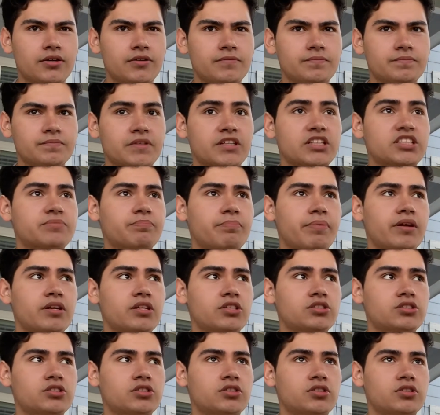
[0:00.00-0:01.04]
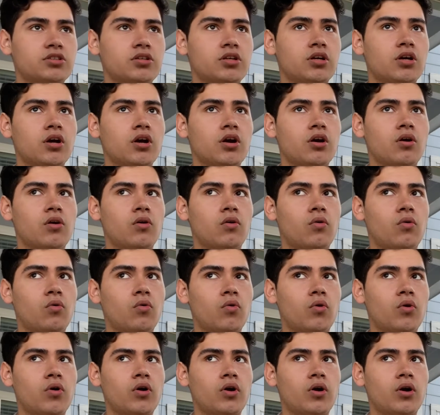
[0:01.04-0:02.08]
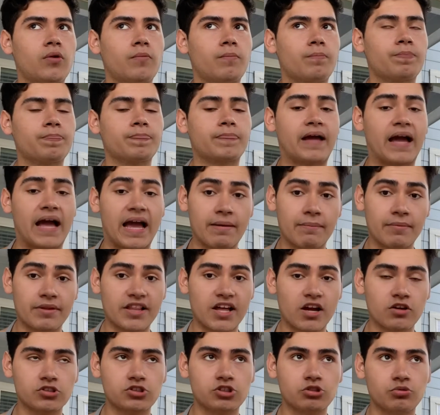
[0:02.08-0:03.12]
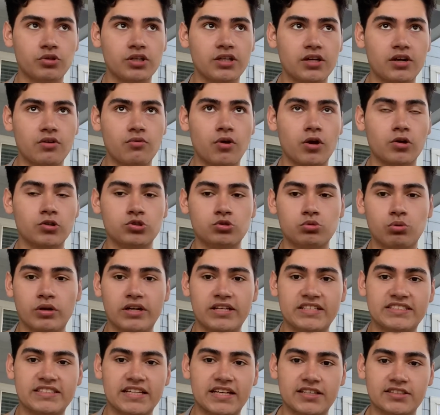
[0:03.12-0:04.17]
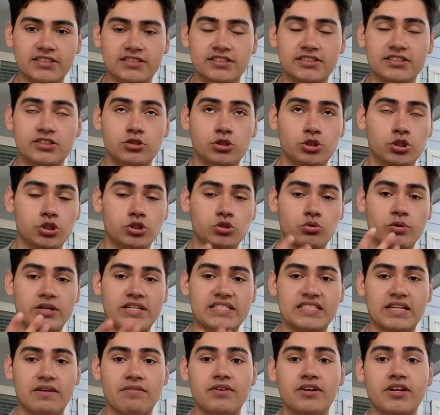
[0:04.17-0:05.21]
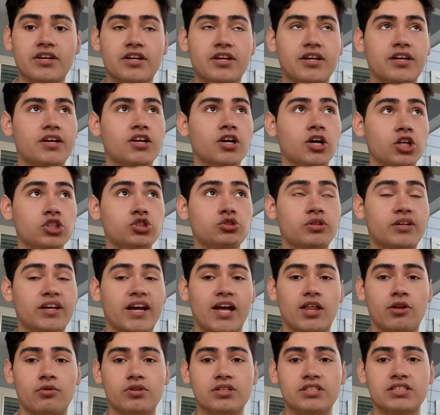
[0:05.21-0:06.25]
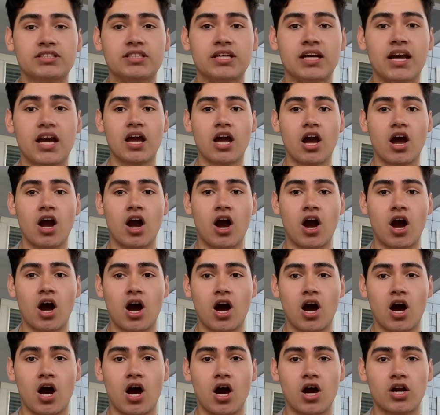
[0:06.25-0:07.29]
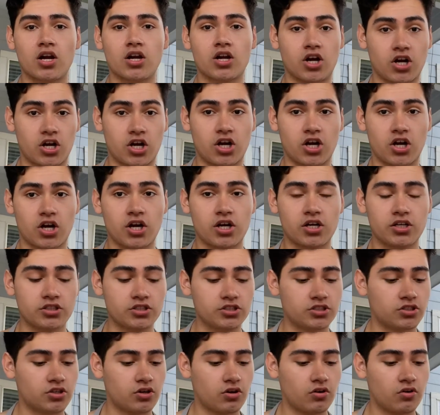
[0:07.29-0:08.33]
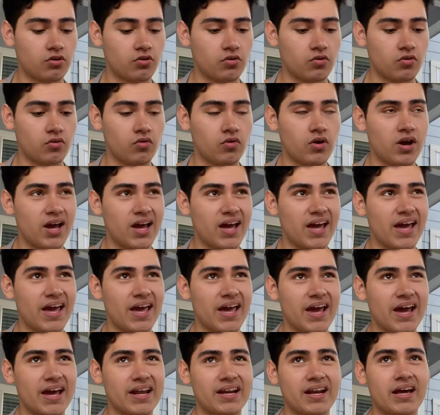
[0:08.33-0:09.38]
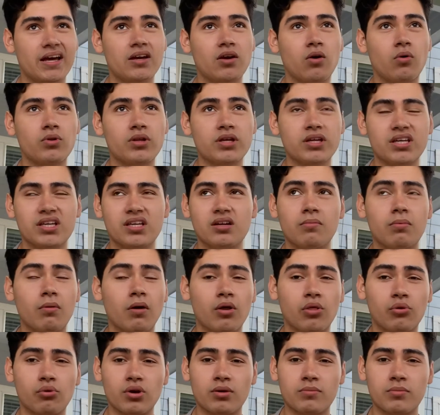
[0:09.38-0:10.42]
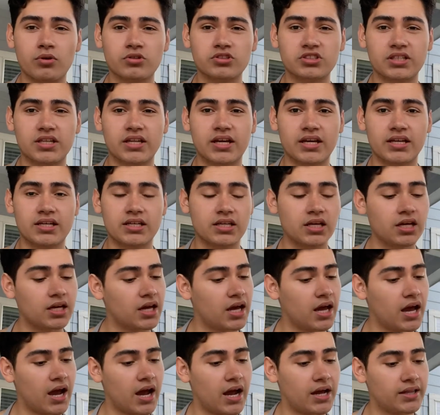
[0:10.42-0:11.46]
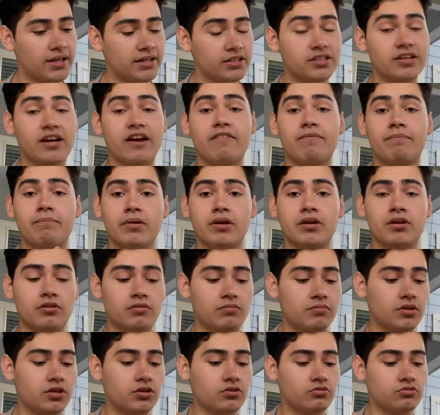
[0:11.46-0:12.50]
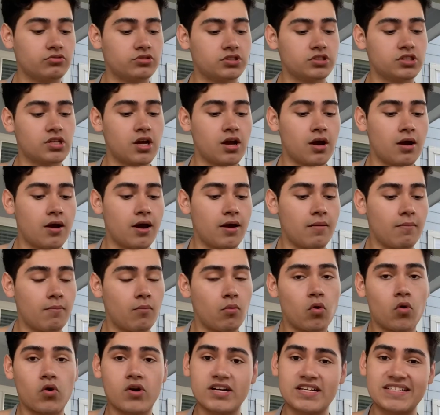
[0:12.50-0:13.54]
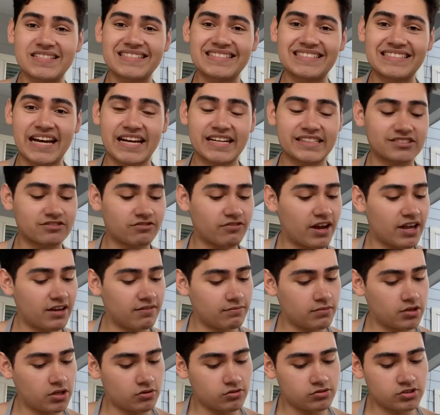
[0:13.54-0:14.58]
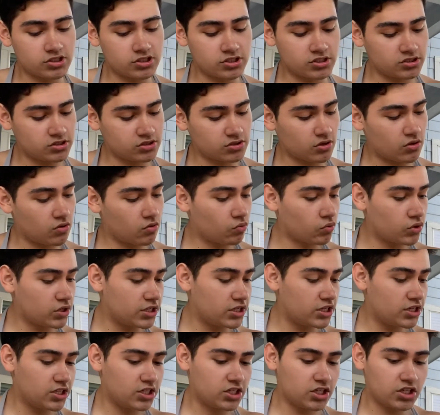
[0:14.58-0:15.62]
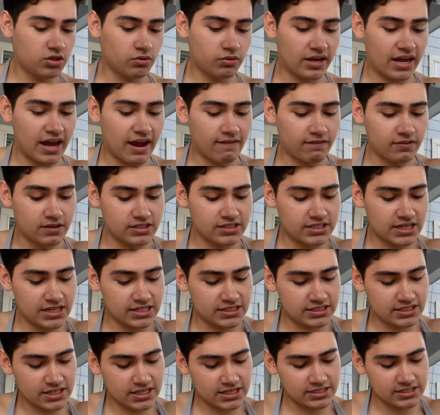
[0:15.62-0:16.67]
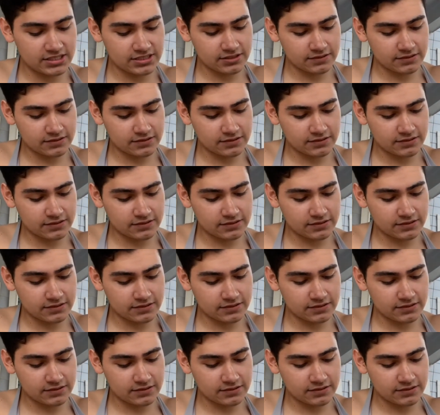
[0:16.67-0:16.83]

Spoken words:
expenditure, or I'm allowed to eat around 26 to 2700 calories on a cut. So, and I only eat about 3 meals a day. I like to have bigger meals, more satisfying meals. So here we have the taste test.